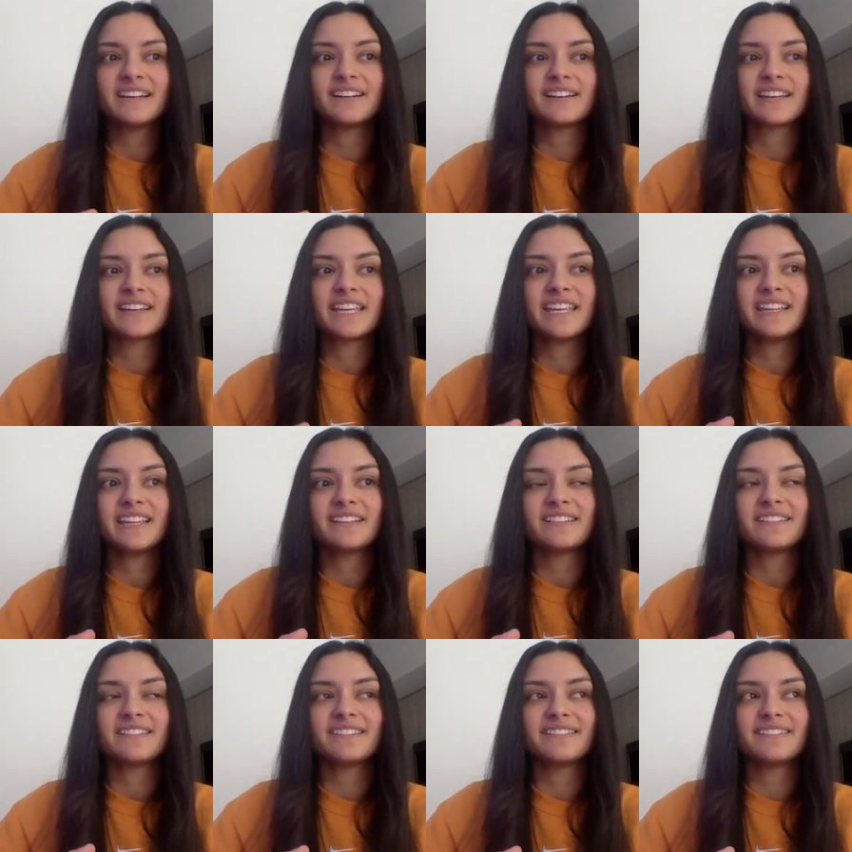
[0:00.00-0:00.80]

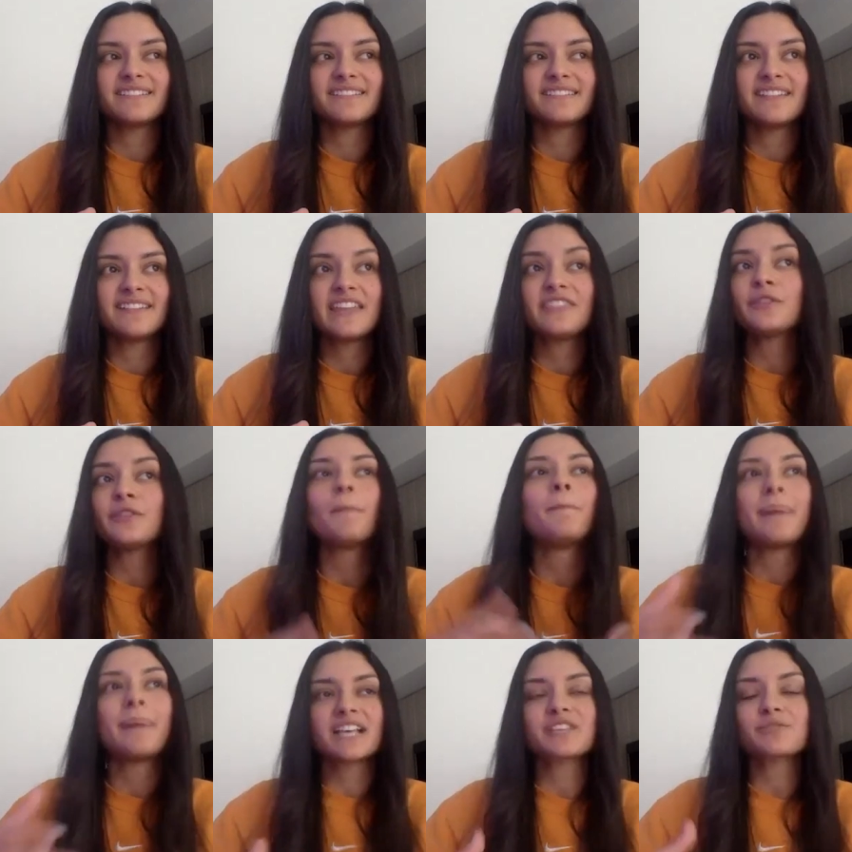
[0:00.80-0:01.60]
in
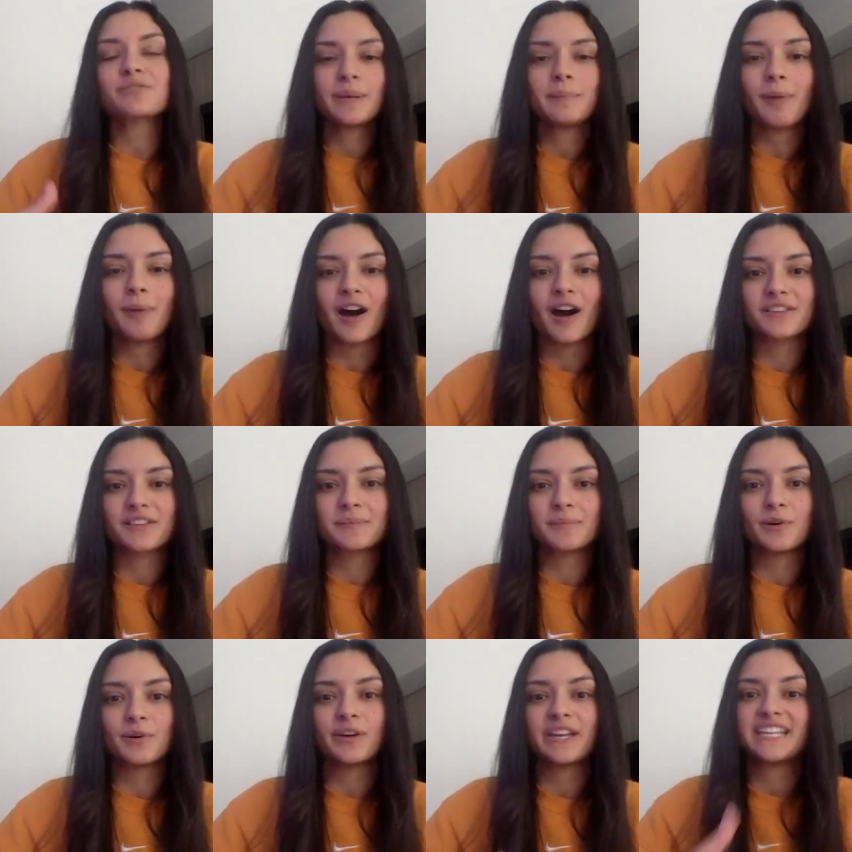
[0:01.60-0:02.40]
the best way
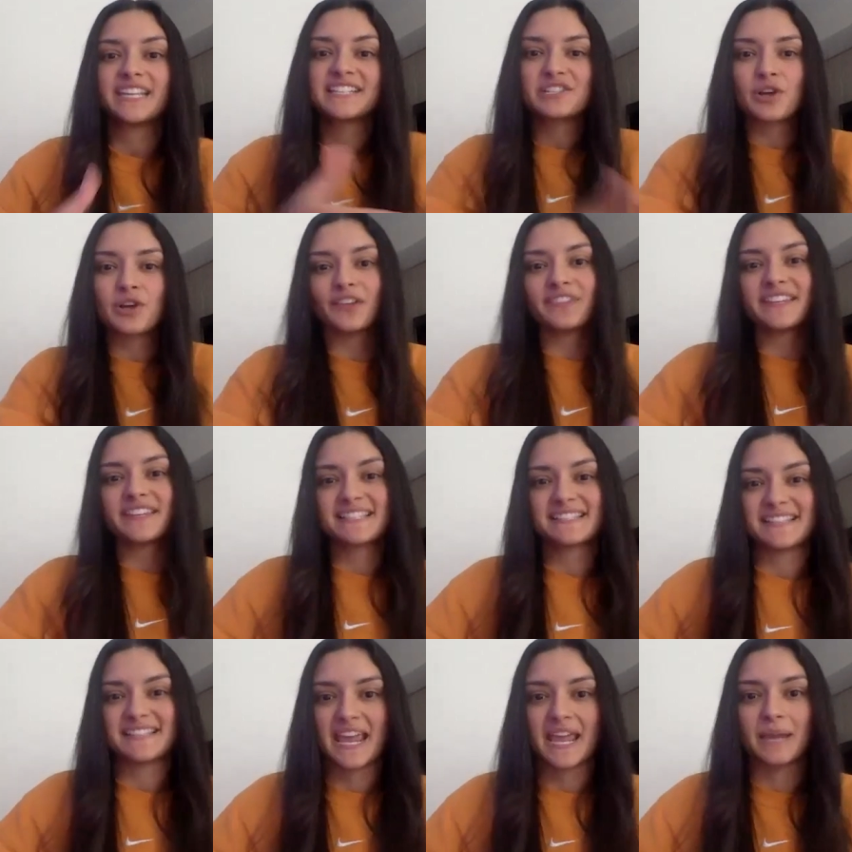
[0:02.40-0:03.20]
possible, he's not the
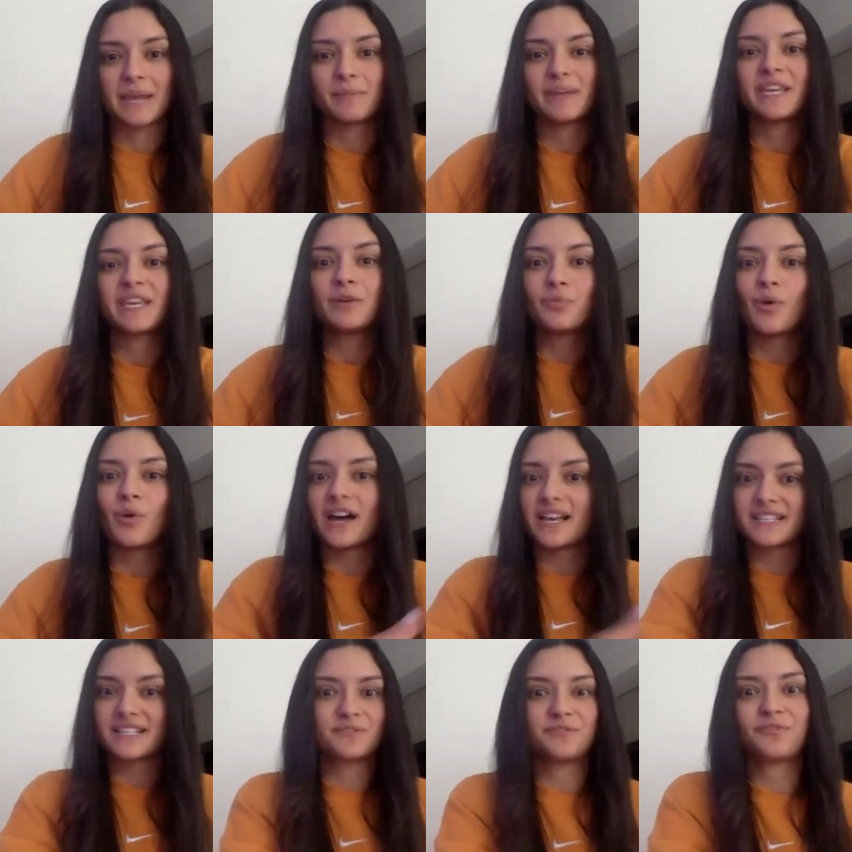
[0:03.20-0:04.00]
same he
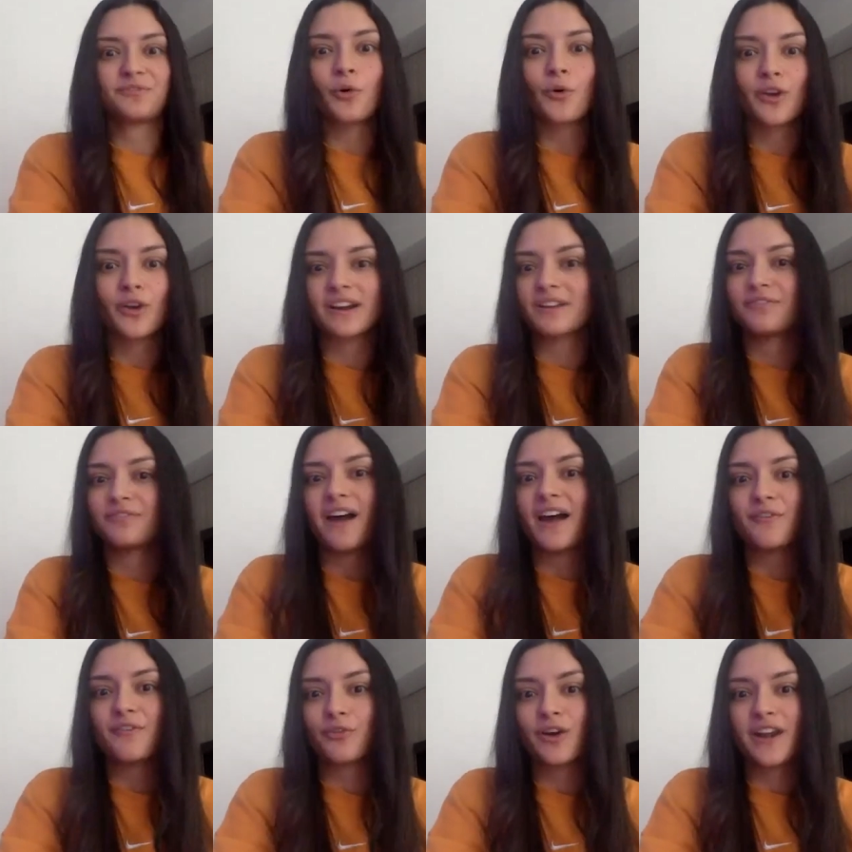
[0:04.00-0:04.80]
was four
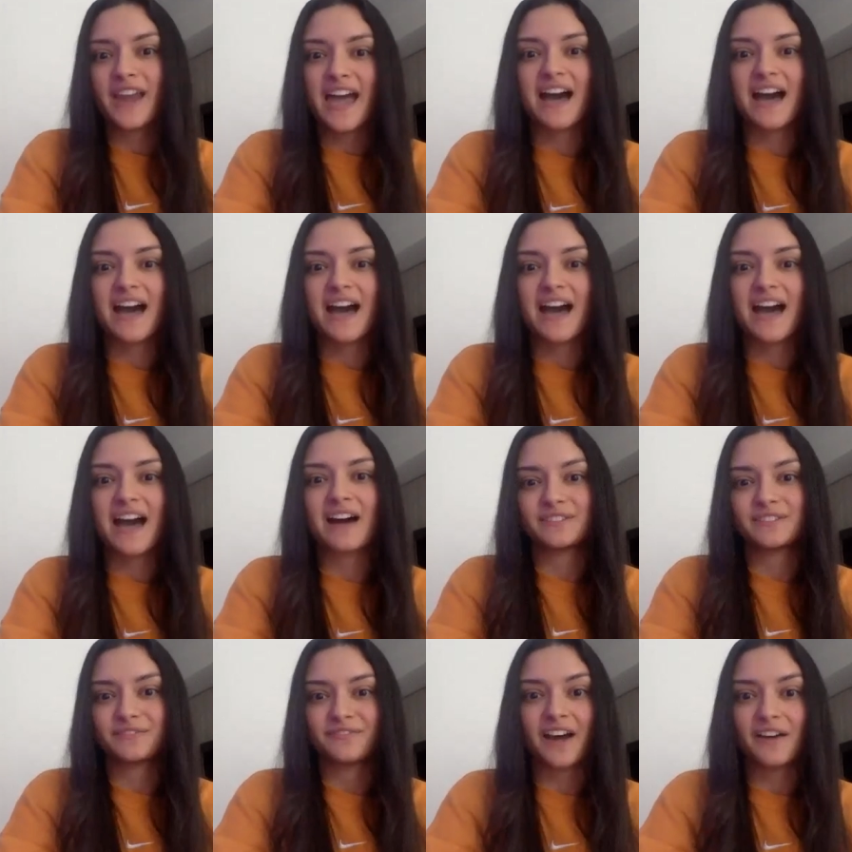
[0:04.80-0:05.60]
and a
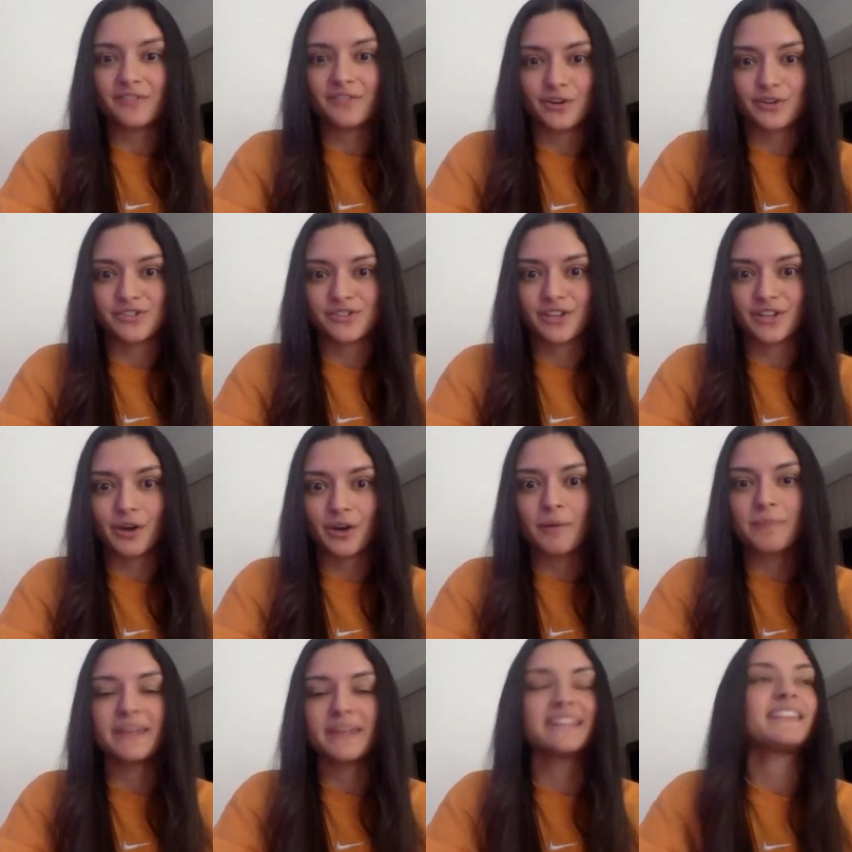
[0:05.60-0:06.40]
half to 5 years
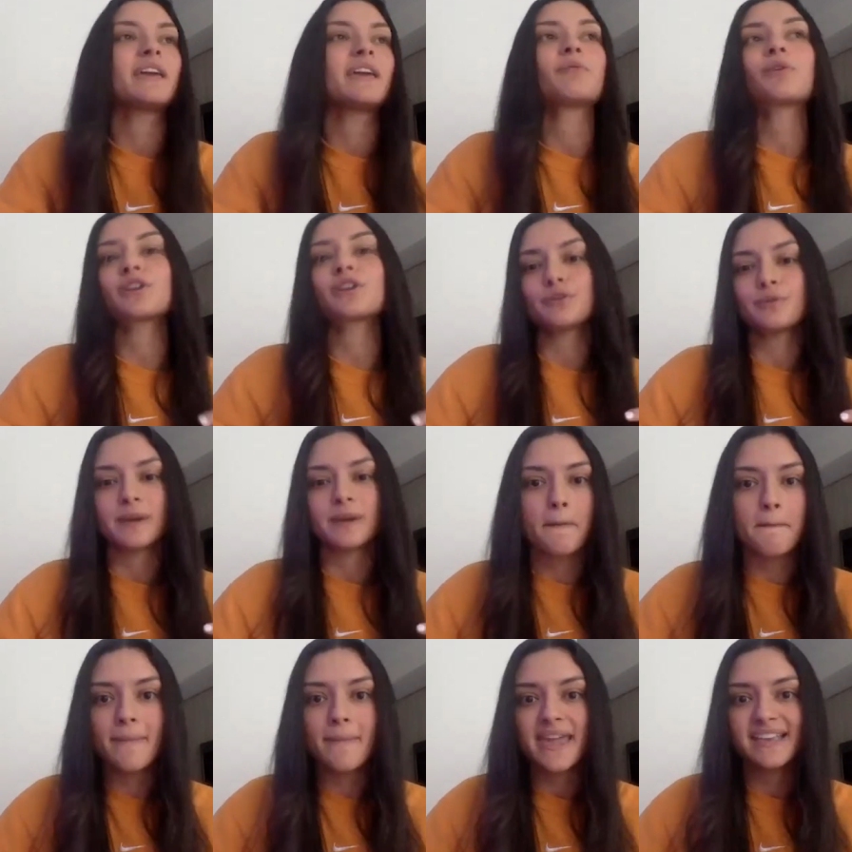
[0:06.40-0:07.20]
ago. I mean, they were doing
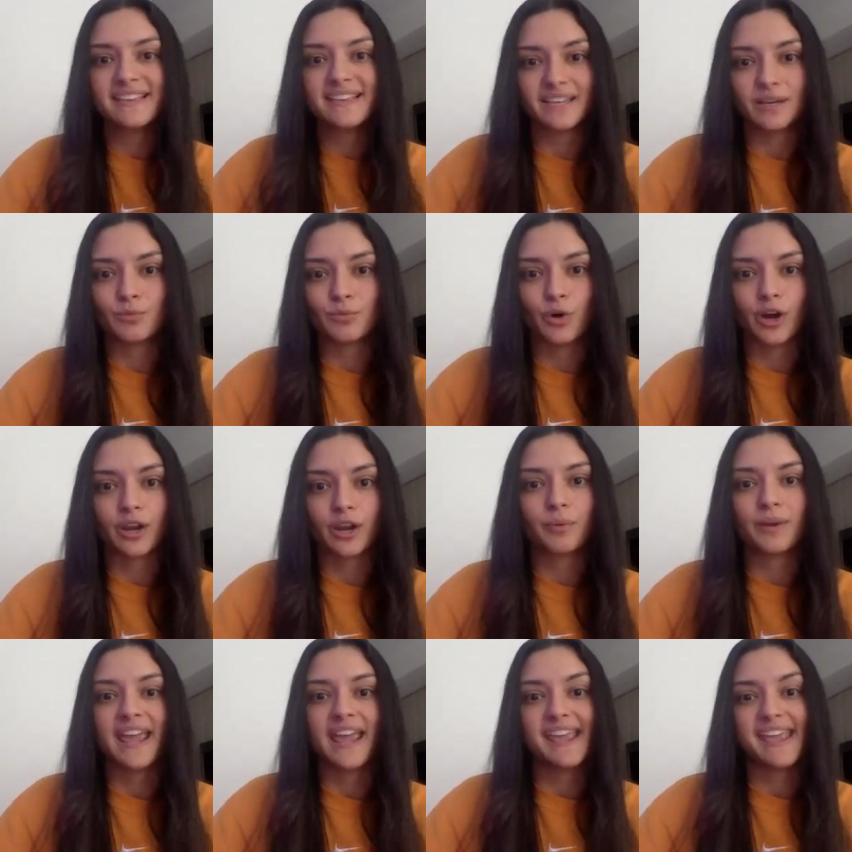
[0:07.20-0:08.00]
amazing work
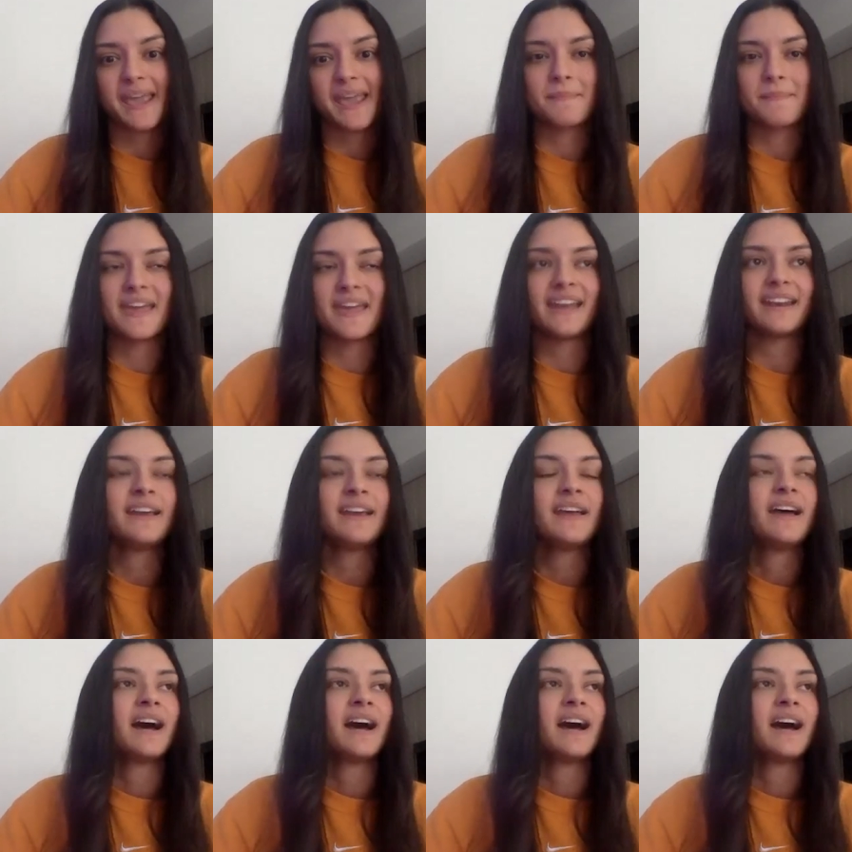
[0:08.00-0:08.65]
when I came in.